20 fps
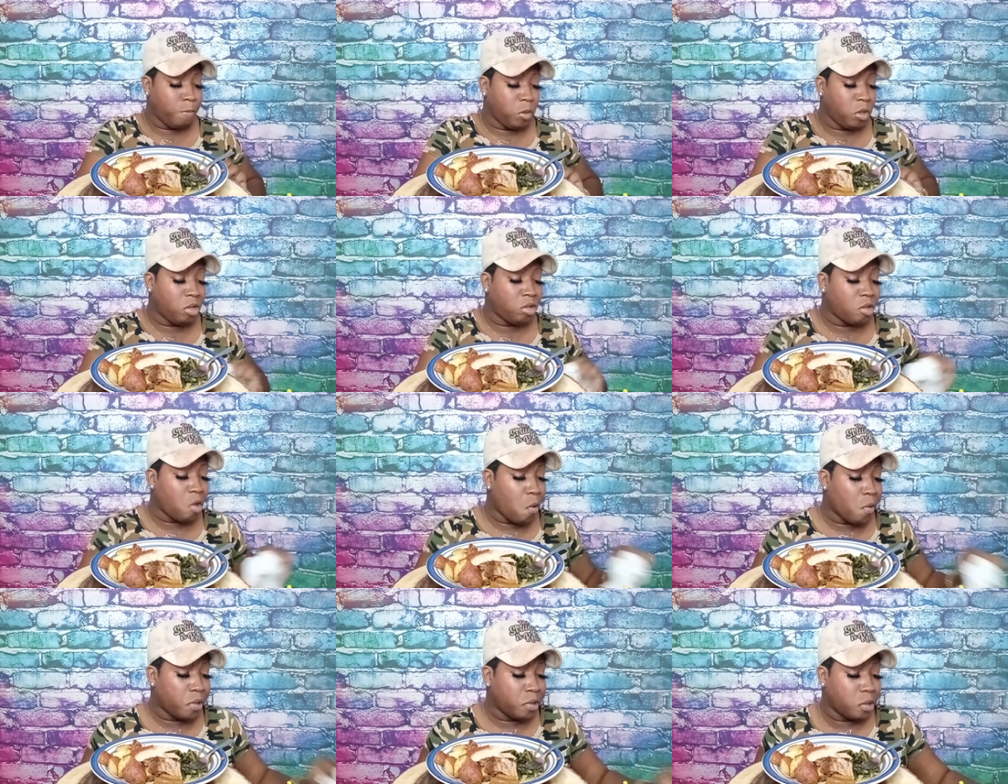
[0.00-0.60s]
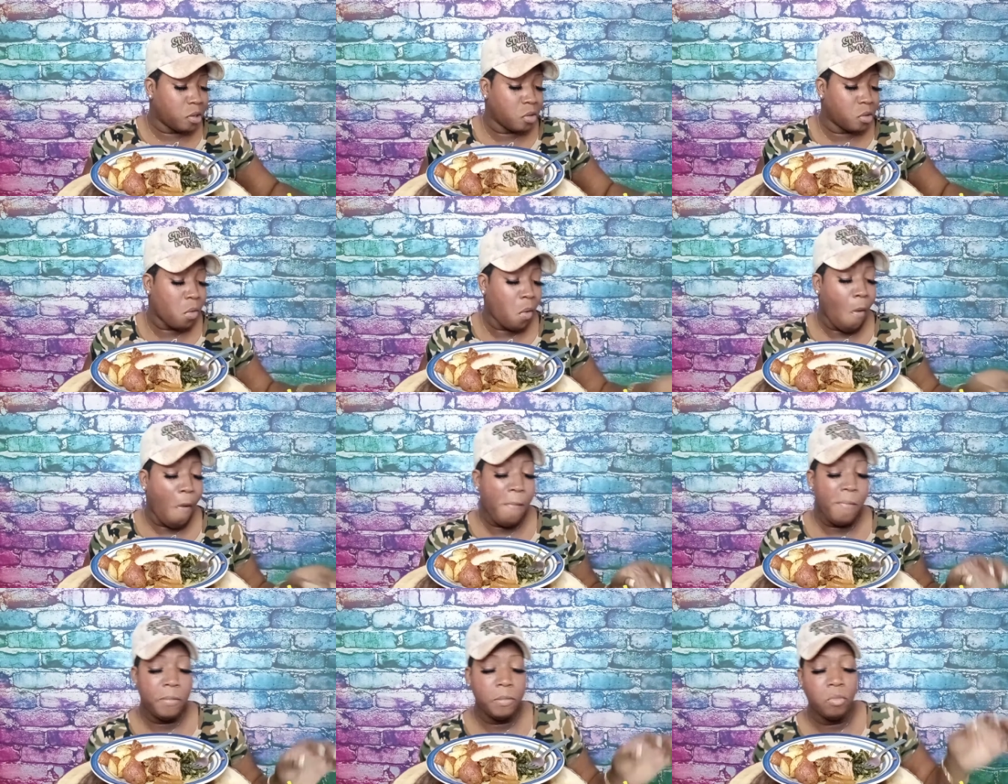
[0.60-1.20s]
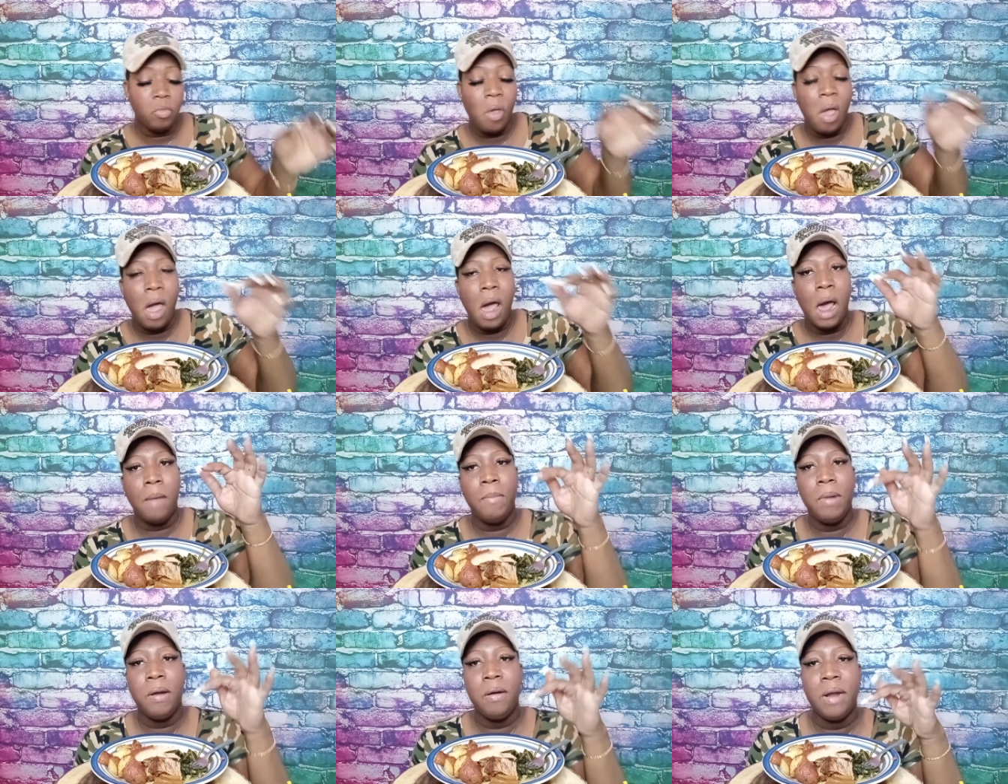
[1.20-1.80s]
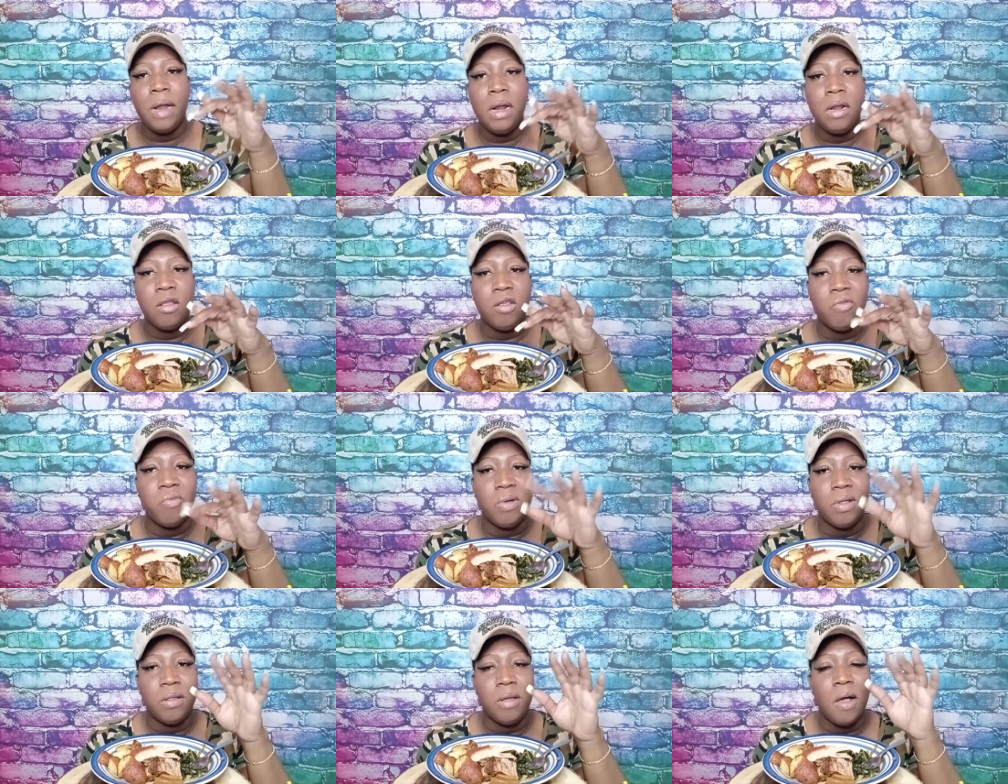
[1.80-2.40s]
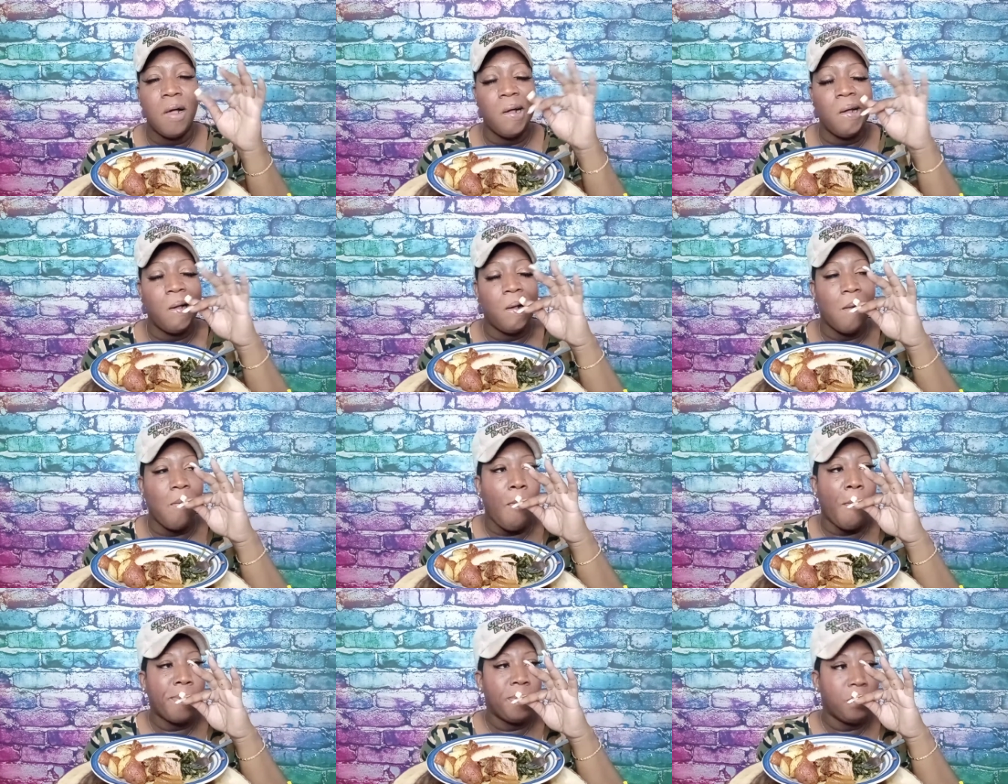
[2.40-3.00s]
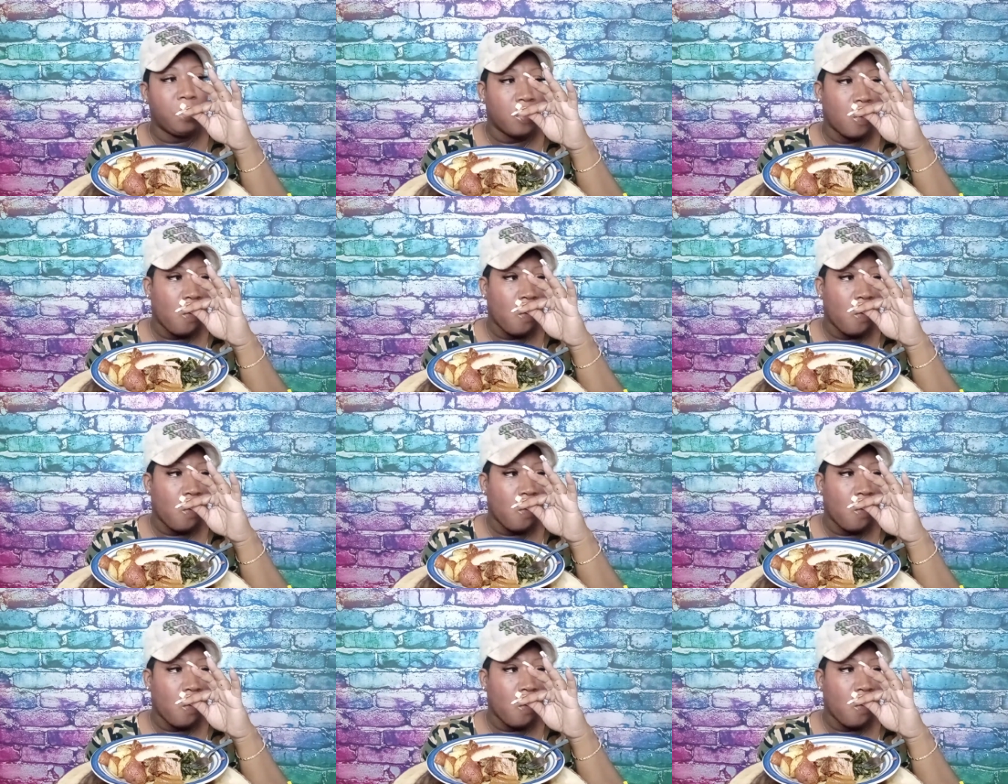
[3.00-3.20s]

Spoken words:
It's so good. I marinate this with the